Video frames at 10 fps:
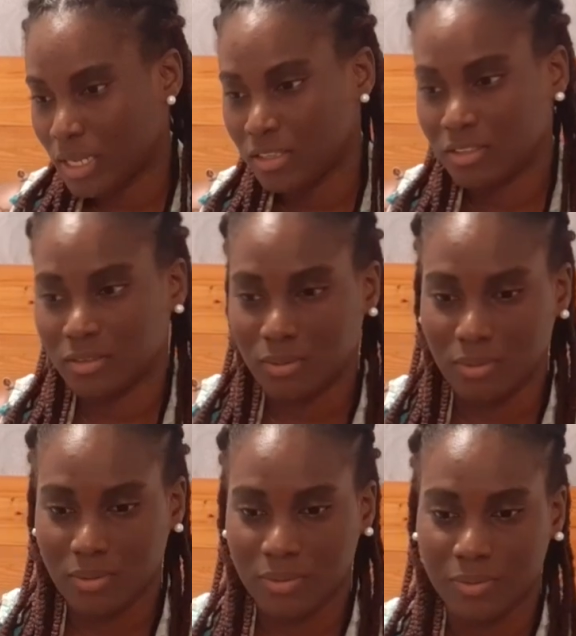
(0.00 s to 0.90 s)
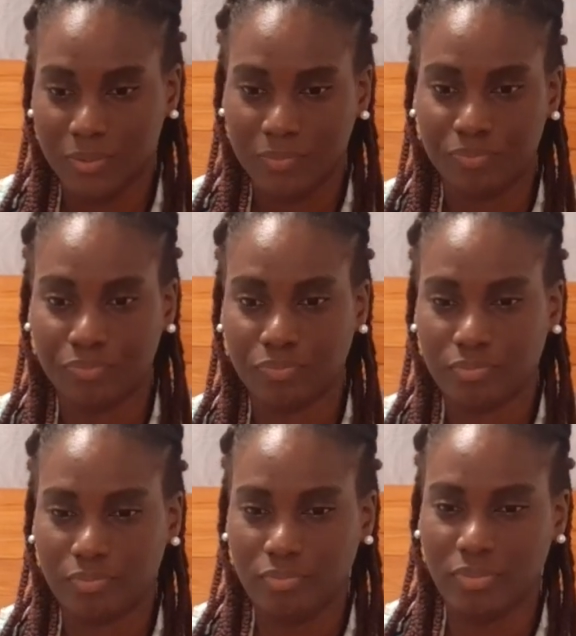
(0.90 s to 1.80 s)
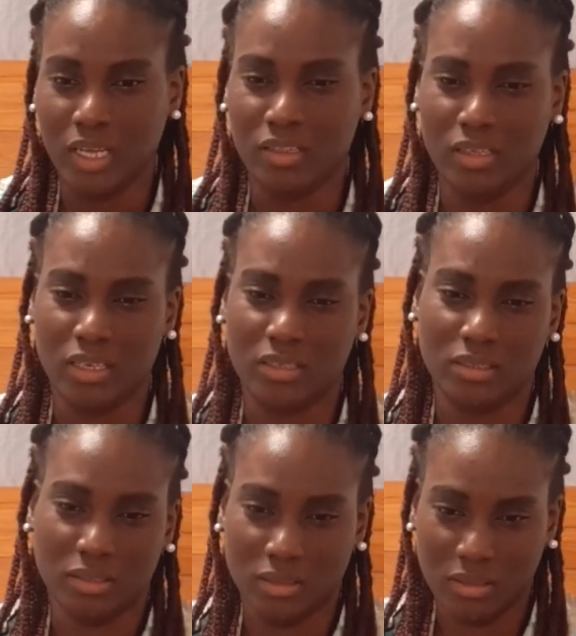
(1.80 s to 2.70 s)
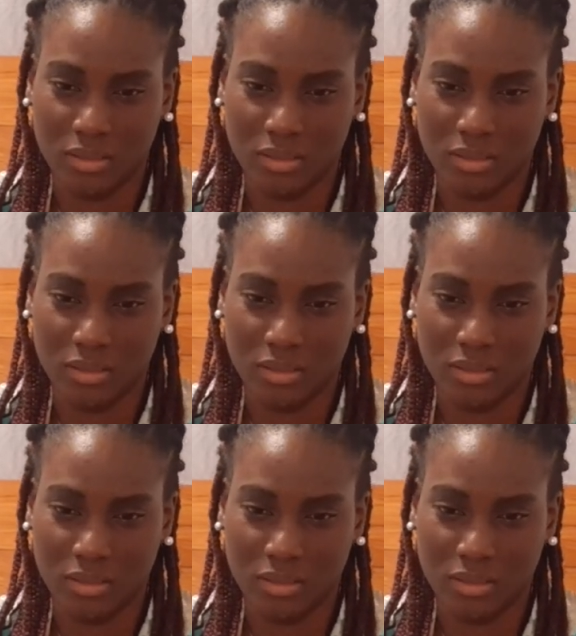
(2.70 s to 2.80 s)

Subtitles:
So I think that's it.